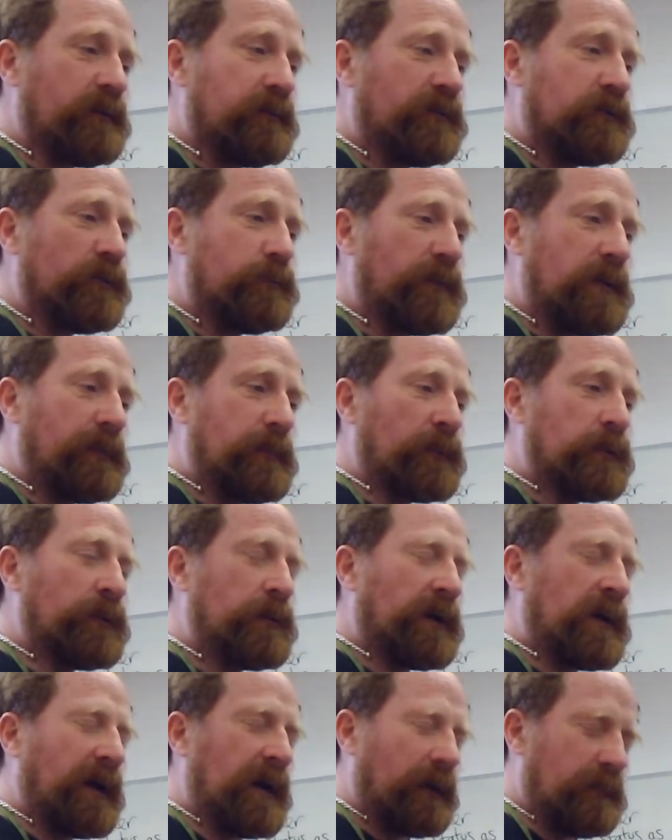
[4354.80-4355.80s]
few people
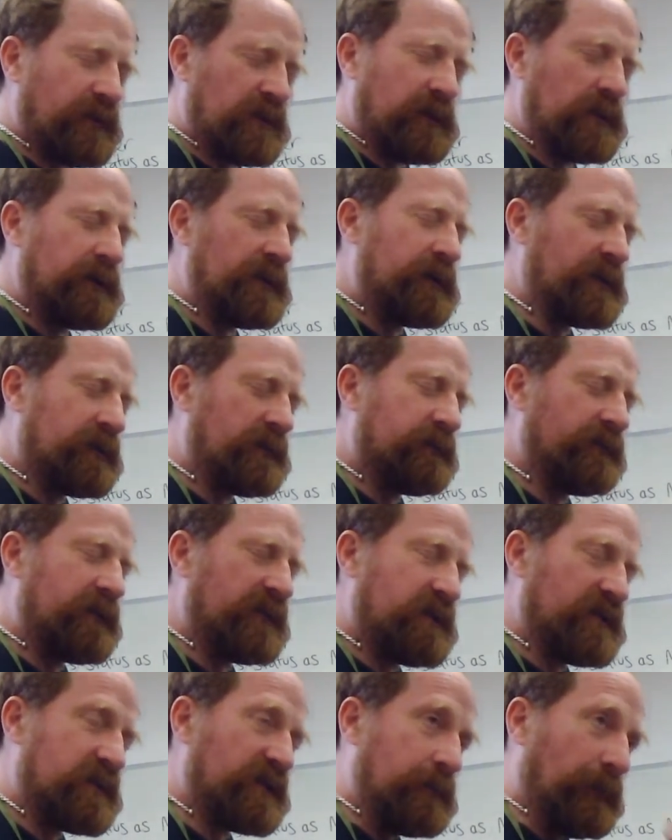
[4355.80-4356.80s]
who are absolutely
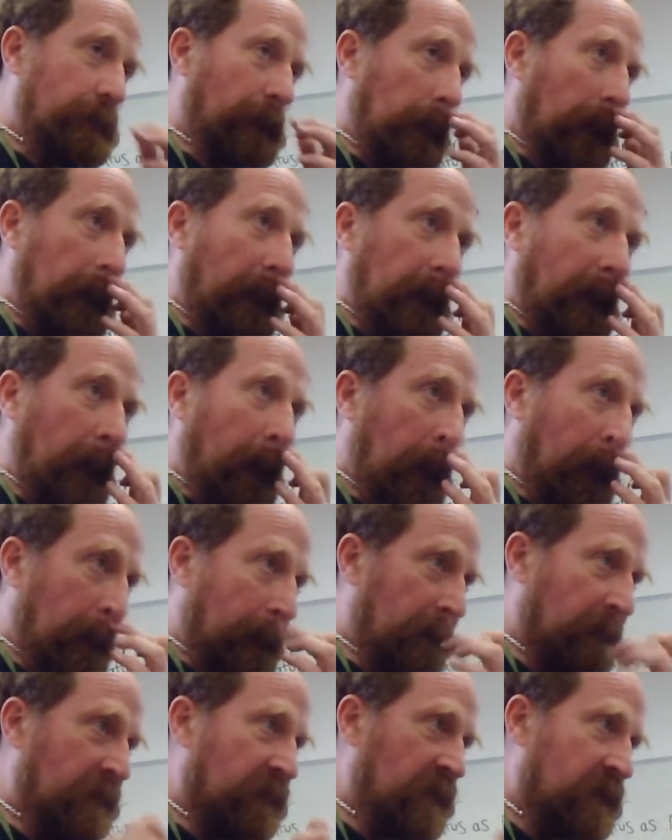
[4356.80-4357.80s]
convinced
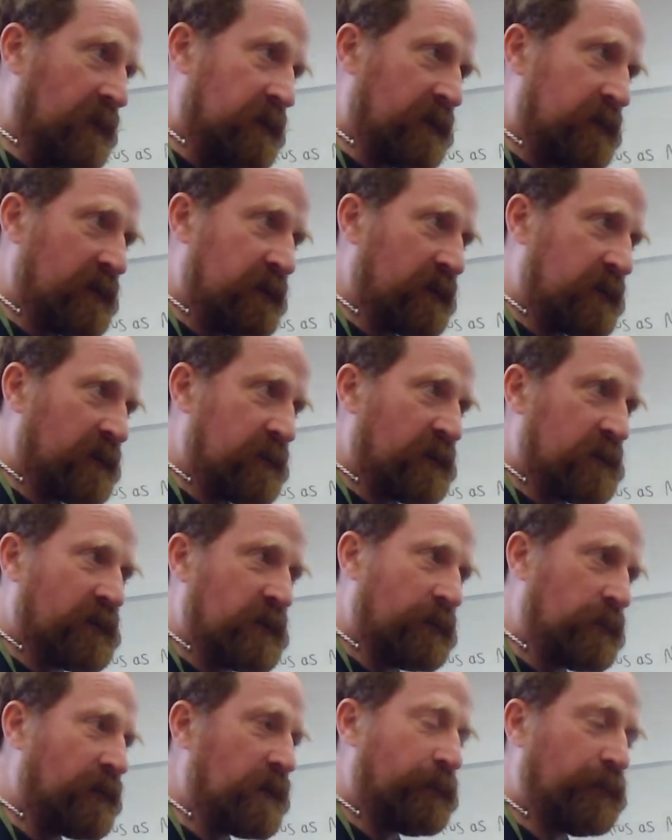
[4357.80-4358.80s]

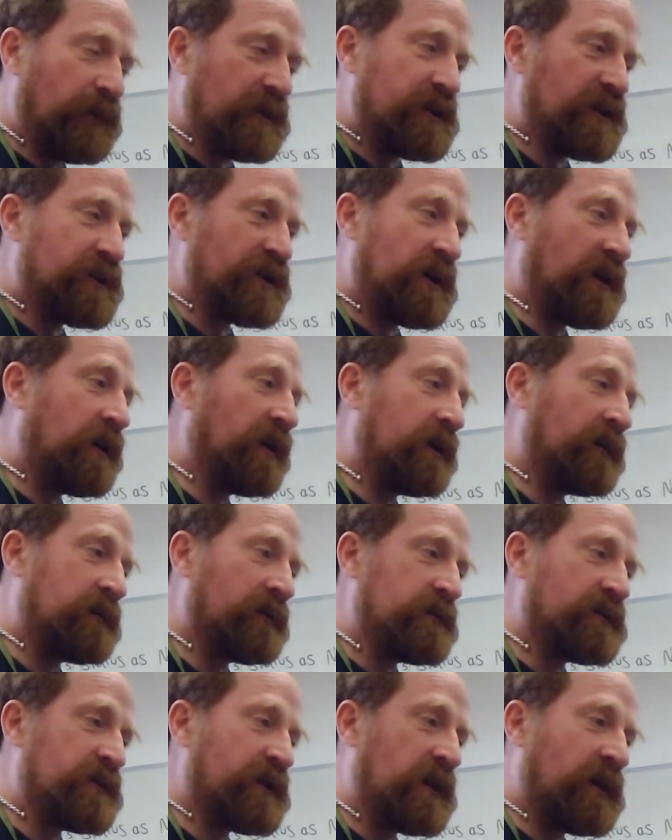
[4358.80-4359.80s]
the British
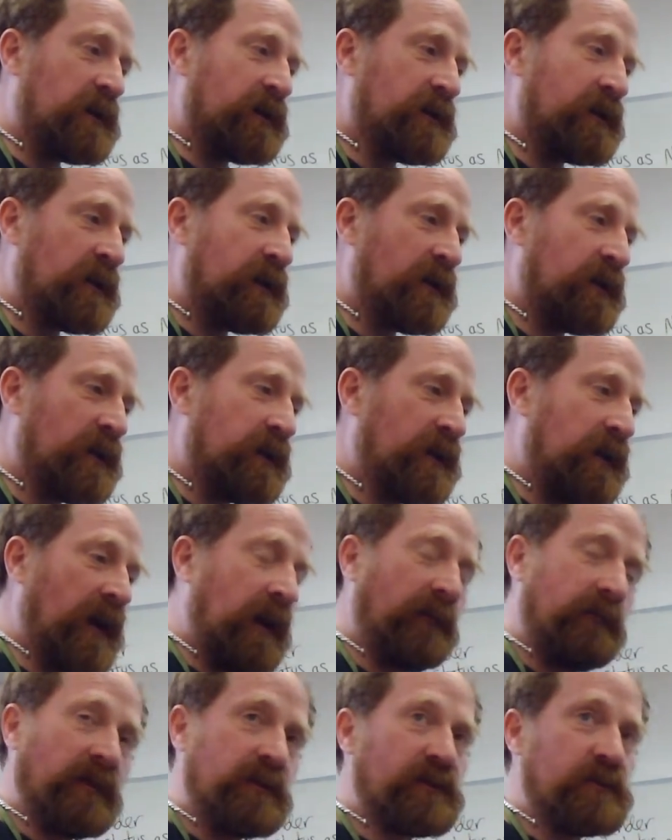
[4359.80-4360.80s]
Isles are the
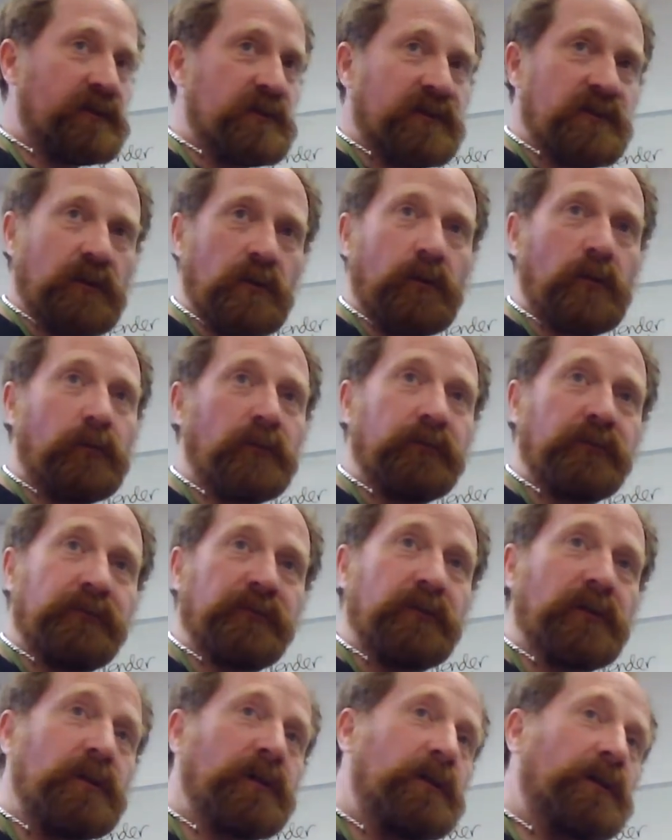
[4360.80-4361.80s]
inheritors of
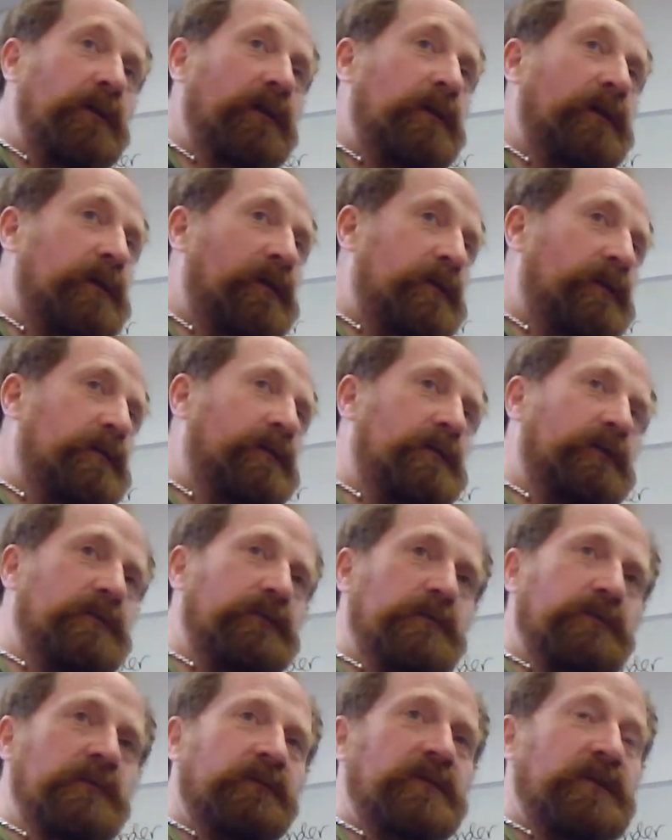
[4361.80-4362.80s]

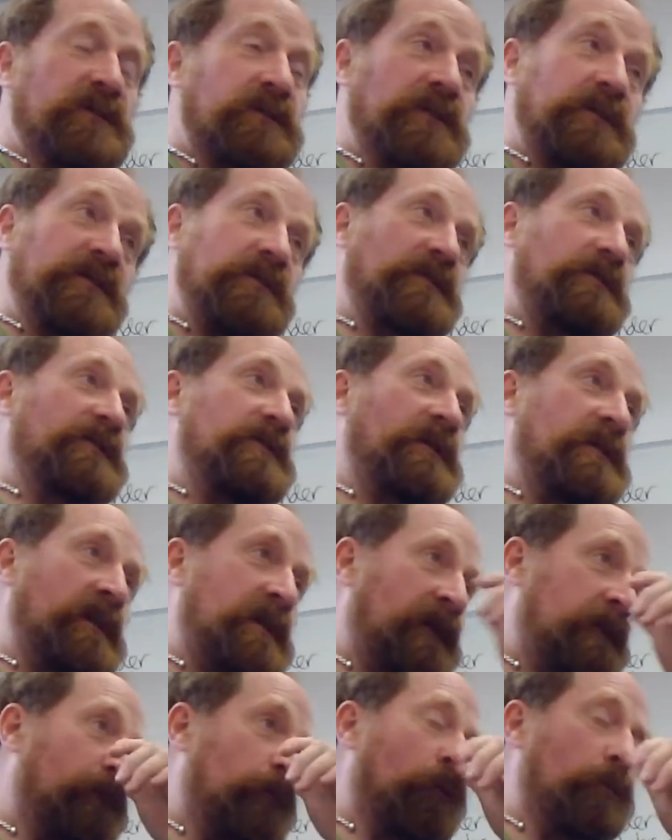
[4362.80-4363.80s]
sort of just as the
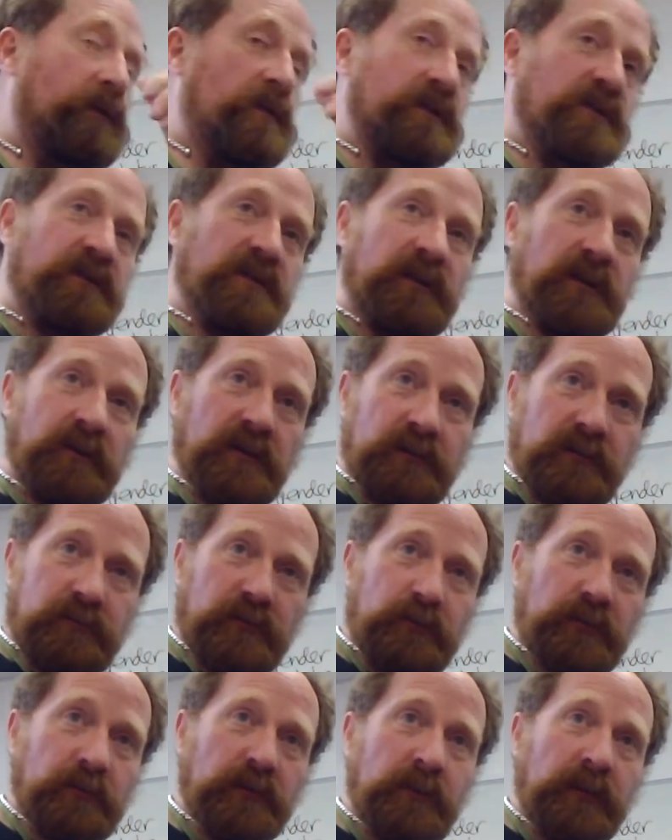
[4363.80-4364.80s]
Mormons think,
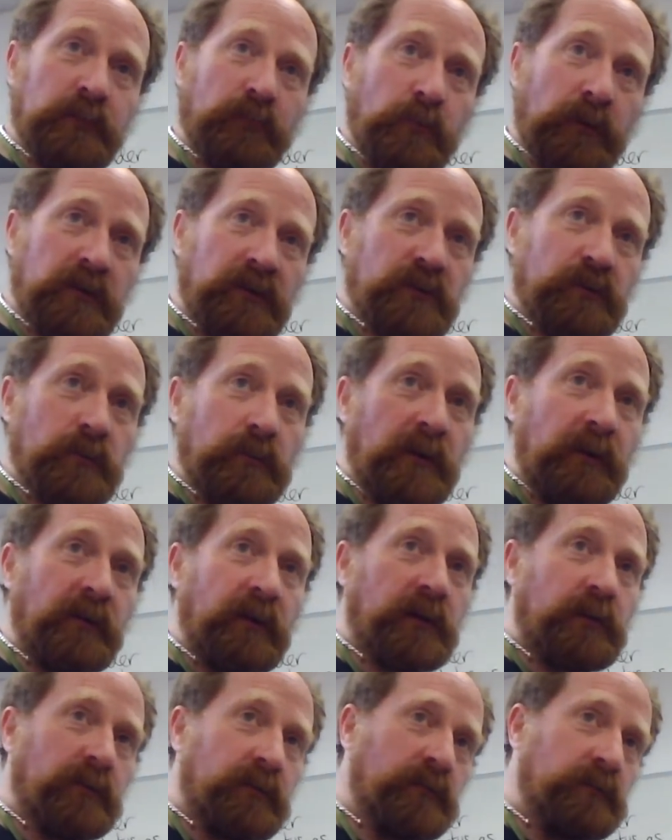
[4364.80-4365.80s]
they went to
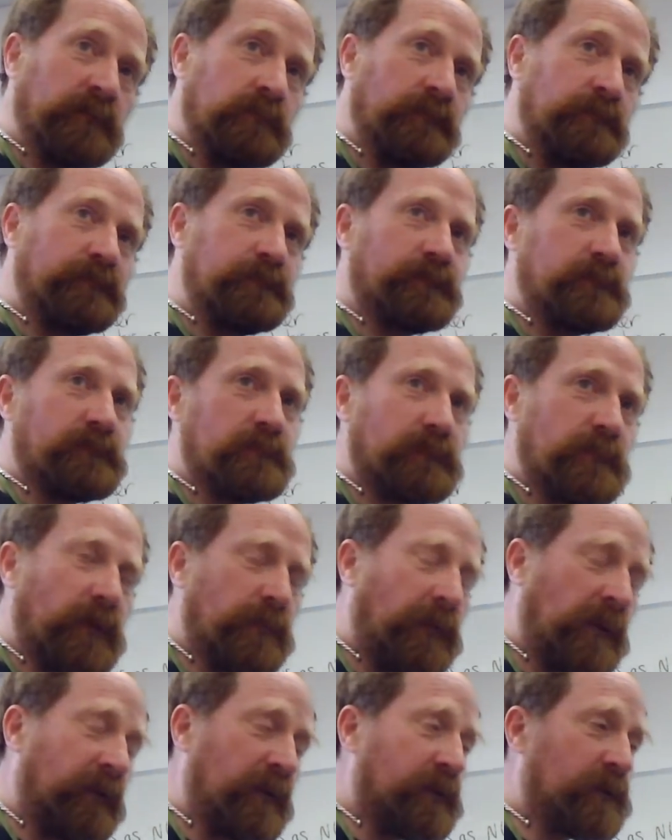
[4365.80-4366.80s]
America and
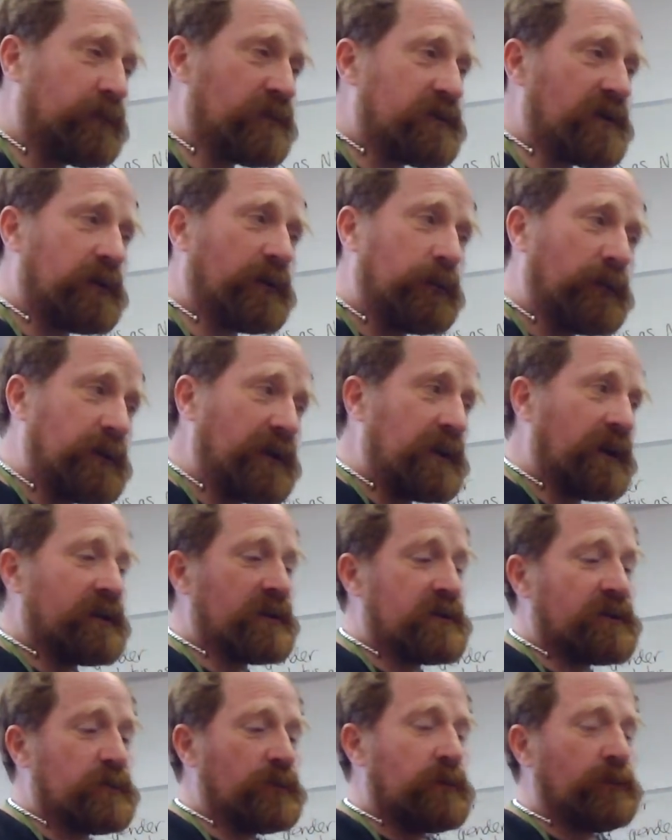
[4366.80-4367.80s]
America was the Holy
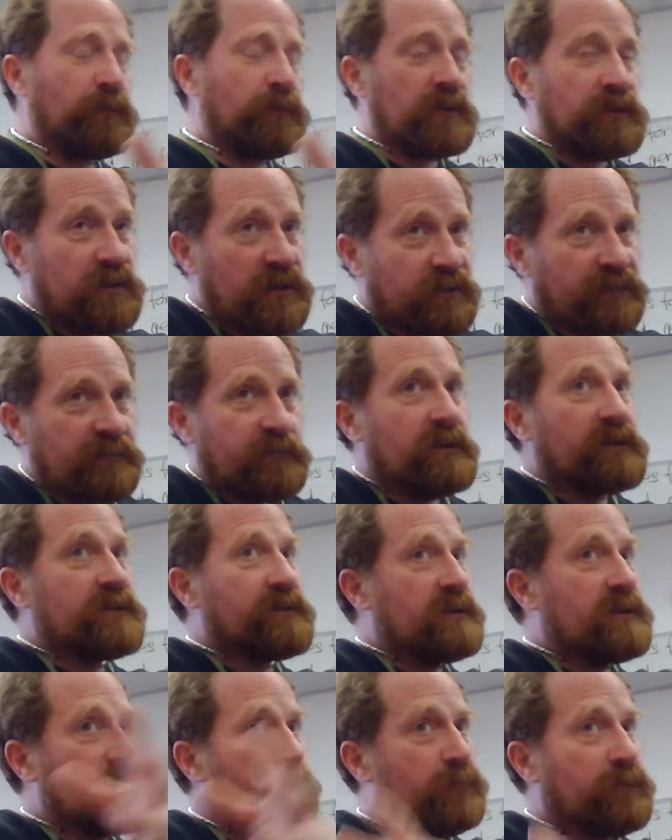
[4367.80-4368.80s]
Land, so the British Israelites
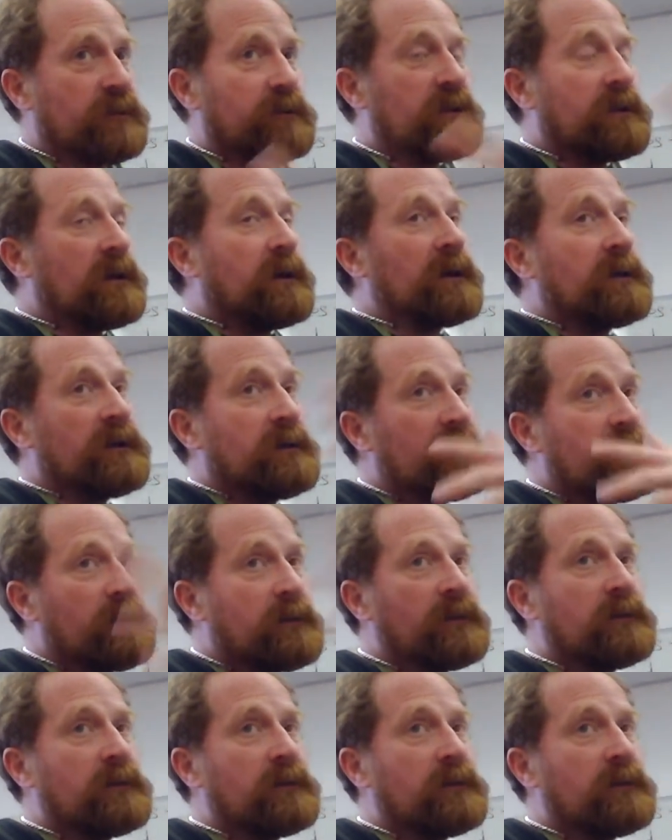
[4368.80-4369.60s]
think Britain and Ireland.